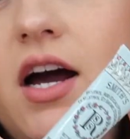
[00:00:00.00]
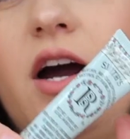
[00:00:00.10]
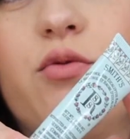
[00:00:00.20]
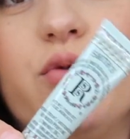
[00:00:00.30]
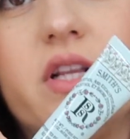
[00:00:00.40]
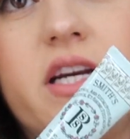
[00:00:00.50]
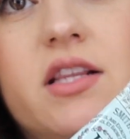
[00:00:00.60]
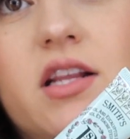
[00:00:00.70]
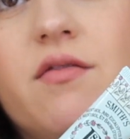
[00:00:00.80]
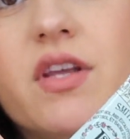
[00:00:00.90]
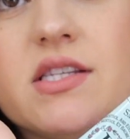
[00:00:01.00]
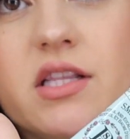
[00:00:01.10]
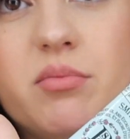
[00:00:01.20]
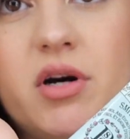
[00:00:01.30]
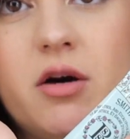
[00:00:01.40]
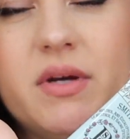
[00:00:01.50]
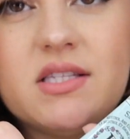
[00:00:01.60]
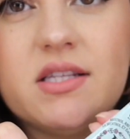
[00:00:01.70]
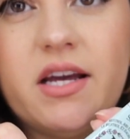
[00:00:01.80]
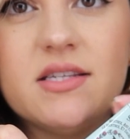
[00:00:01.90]
I really love this lip balm.
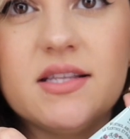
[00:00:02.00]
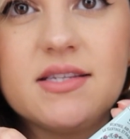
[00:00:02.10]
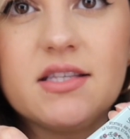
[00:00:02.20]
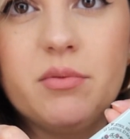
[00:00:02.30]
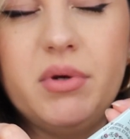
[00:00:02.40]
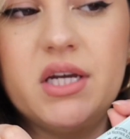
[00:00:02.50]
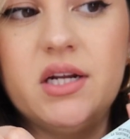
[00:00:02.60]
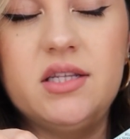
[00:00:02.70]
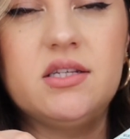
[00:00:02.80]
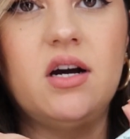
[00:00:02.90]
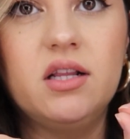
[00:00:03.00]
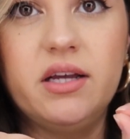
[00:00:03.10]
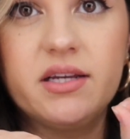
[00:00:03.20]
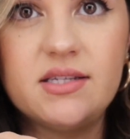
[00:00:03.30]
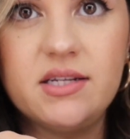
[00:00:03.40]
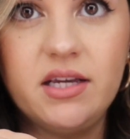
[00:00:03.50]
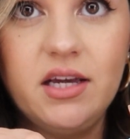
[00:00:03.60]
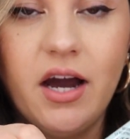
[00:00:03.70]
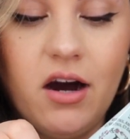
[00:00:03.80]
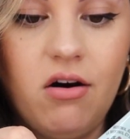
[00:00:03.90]
It's nice and slippy and it's not like
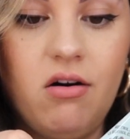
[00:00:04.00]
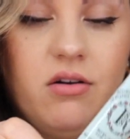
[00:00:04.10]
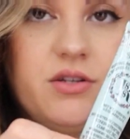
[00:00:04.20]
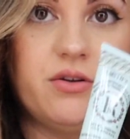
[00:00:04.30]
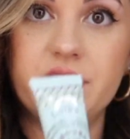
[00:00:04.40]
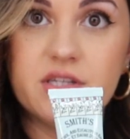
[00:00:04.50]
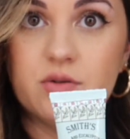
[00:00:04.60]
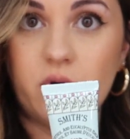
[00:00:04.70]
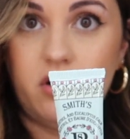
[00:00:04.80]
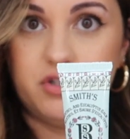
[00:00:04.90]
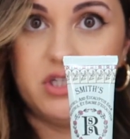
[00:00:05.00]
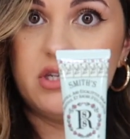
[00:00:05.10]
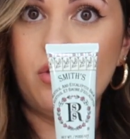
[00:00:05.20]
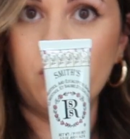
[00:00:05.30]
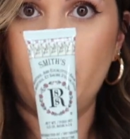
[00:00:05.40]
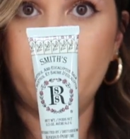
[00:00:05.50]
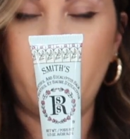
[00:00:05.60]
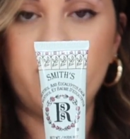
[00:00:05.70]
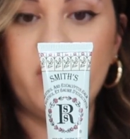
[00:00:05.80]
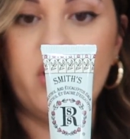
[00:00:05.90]
sticky at all. So this is what I'll just throw in
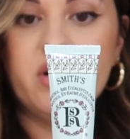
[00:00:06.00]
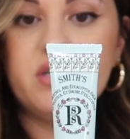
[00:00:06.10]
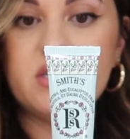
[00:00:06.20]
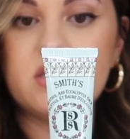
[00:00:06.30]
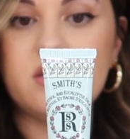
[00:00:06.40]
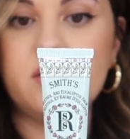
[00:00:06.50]
my purse.